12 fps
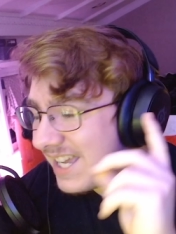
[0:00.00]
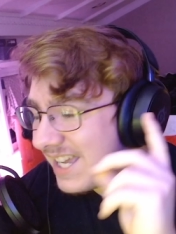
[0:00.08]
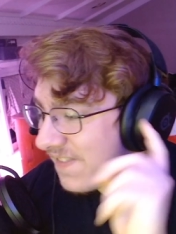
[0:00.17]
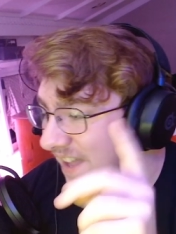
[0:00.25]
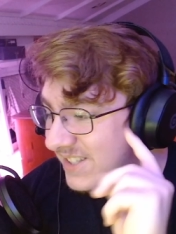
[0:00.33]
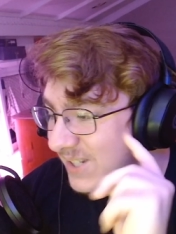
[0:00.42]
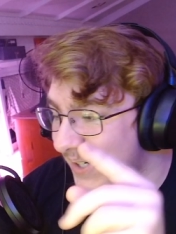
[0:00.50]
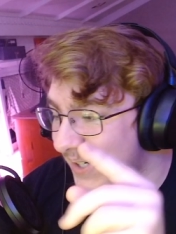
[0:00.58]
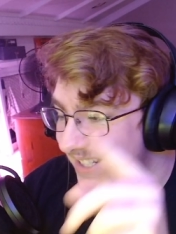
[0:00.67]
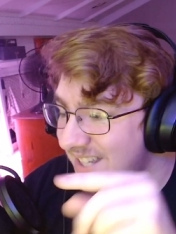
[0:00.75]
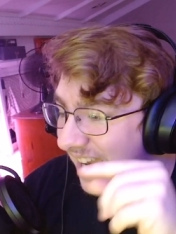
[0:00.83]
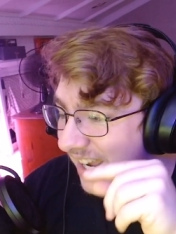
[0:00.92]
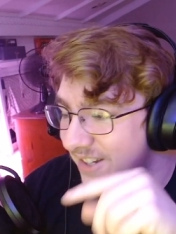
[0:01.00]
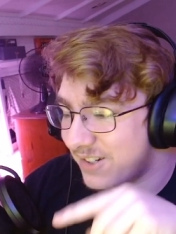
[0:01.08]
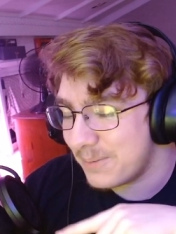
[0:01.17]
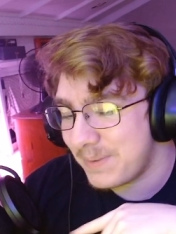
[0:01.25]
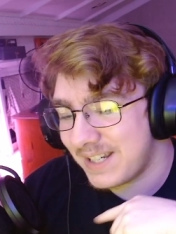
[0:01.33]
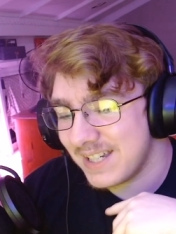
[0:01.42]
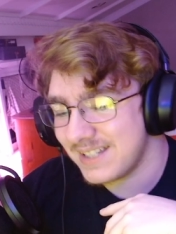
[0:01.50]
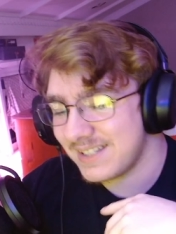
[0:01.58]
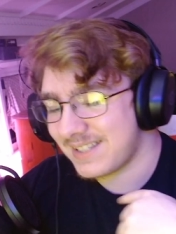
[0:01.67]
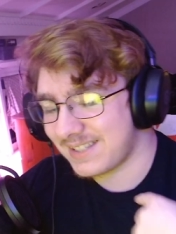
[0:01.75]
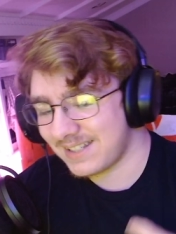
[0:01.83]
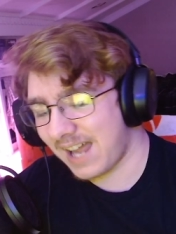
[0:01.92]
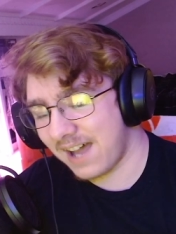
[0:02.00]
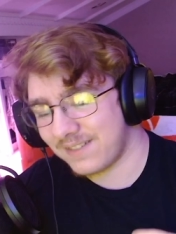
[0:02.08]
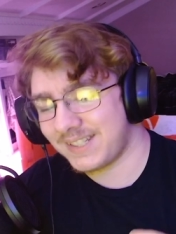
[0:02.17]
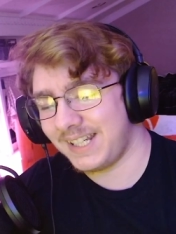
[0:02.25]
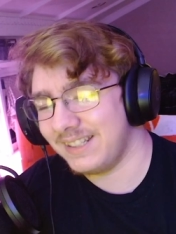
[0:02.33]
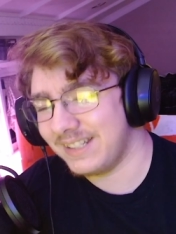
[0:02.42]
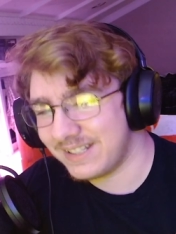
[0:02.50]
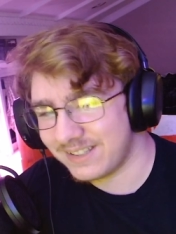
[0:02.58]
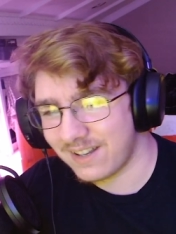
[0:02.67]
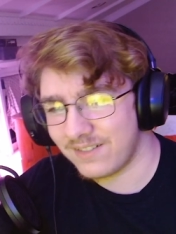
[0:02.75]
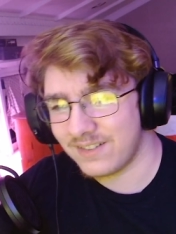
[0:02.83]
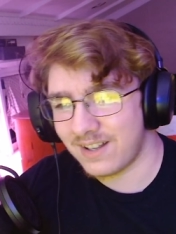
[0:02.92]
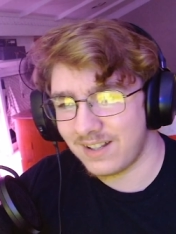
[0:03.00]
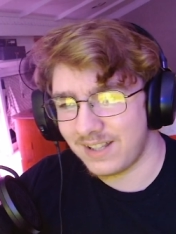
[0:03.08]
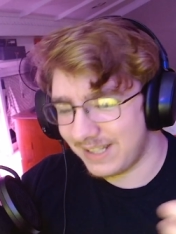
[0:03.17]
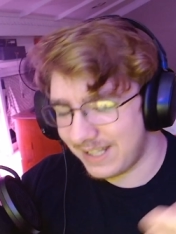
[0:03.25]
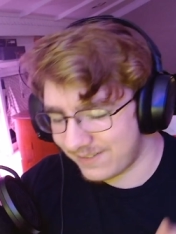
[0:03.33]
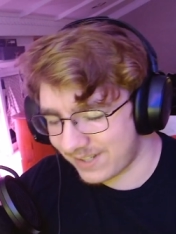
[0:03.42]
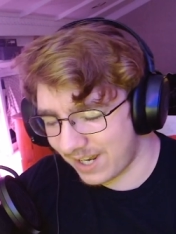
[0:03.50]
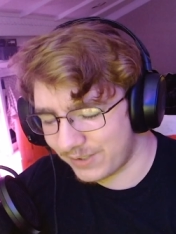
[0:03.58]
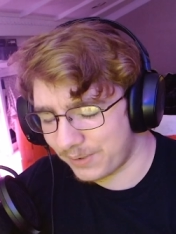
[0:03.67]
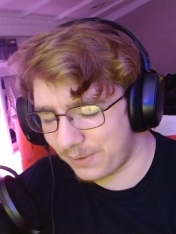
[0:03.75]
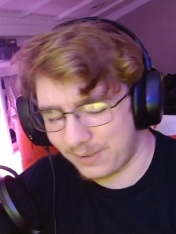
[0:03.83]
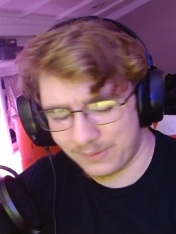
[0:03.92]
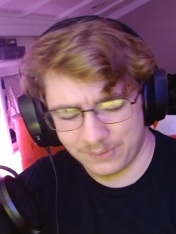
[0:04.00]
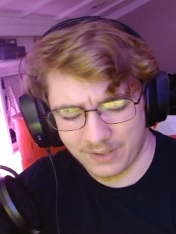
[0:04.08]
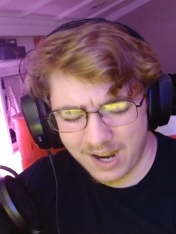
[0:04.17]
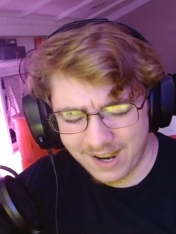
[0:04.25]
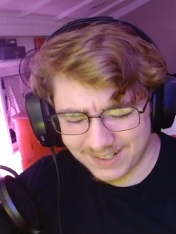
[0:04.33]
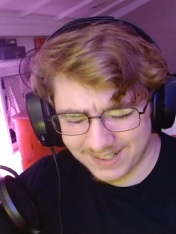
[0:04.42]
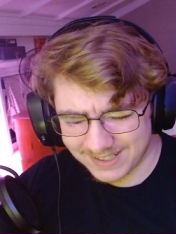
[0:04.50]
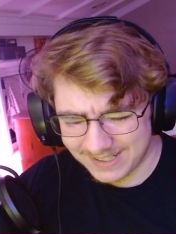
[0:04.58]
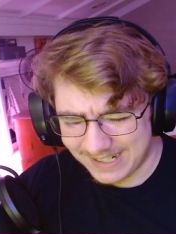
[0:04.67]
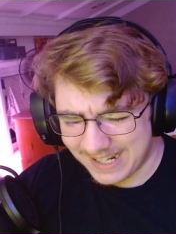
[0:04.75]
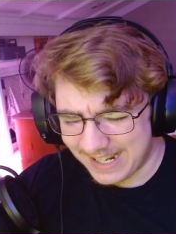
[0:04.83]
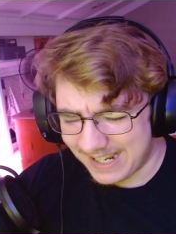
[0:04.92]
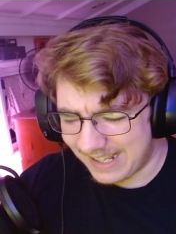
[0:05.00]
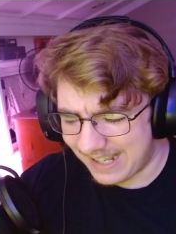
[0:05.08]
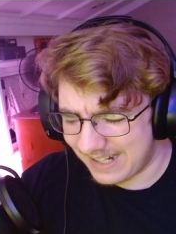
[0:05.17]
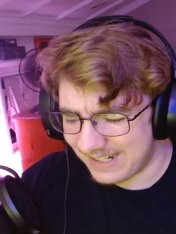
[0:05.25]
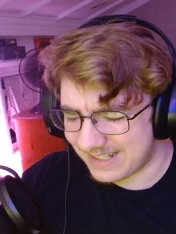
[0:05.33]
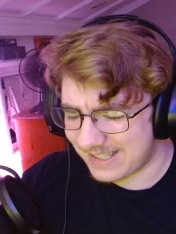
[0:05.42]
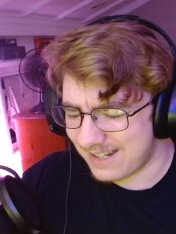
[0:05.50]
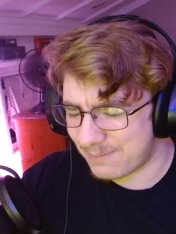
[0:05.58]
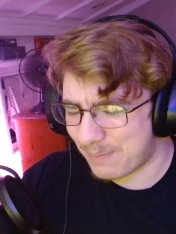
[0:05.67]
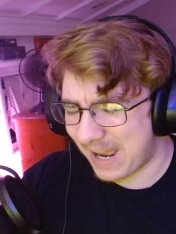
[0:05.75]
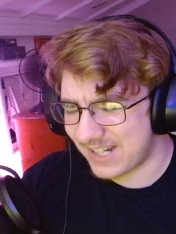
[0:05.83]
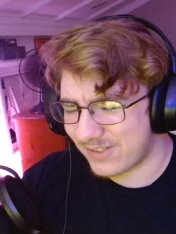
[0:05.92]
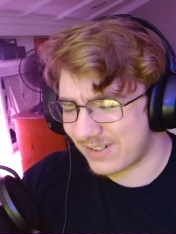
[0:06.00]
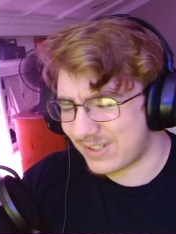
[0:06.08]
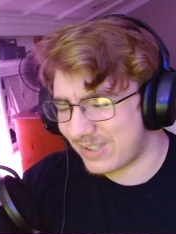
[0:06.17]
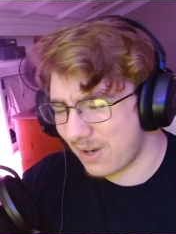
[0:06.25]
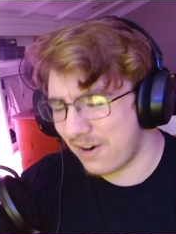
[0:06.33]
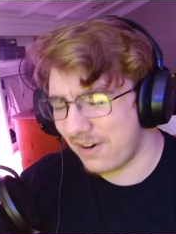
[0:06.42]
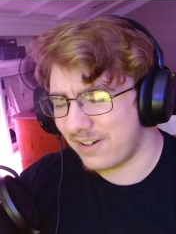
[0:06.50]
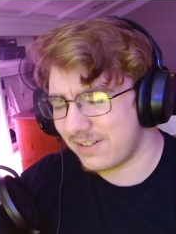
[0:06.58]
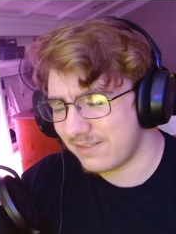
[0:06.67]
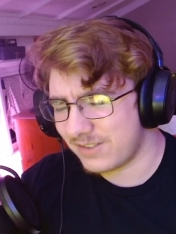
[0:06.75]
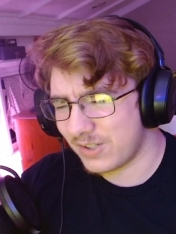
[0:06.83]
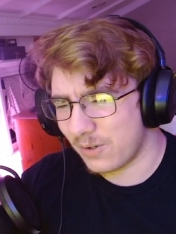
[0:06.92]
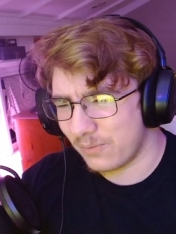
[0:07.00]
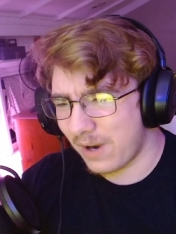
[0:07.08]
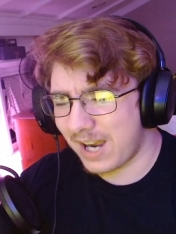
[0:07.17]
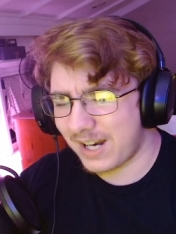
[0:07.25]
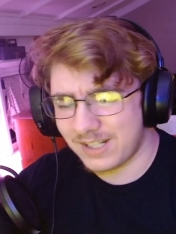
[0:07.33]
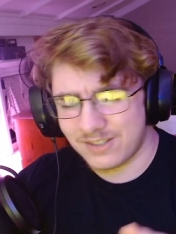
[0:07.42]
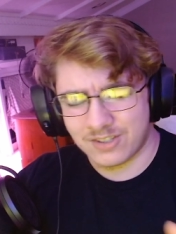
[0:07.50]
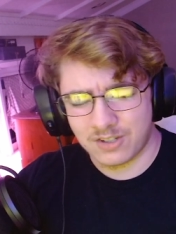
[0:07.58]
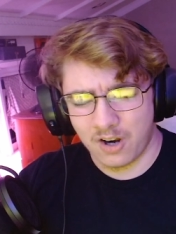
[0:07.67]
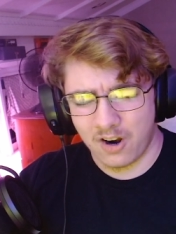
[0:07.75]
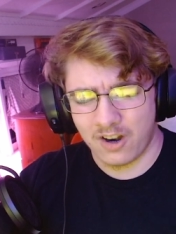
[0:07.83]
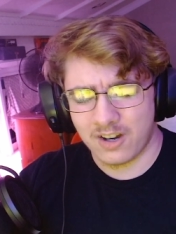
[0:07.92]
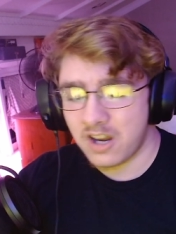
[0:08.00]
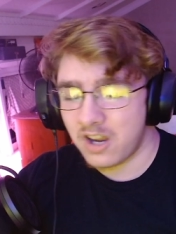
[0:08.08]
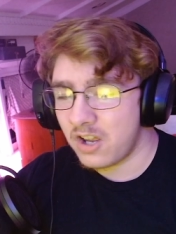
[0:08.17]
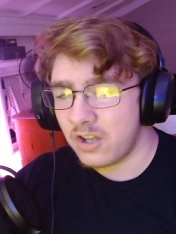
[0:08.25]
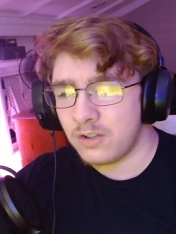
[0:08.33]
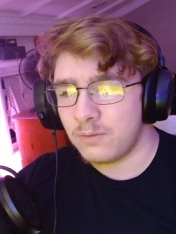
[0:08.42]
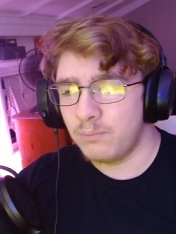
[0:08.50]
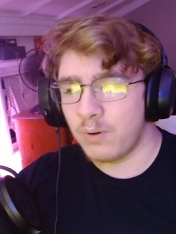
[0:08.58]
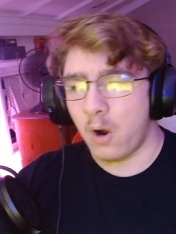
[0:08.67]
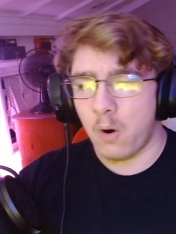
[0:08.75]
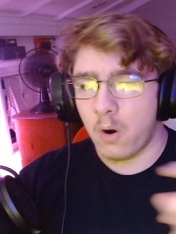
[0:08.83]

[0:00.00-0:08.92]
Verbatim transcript: That's a good title because obviously he lives uh, he lives under a rock and his name's Patrick Star. So Rock and Star, bro.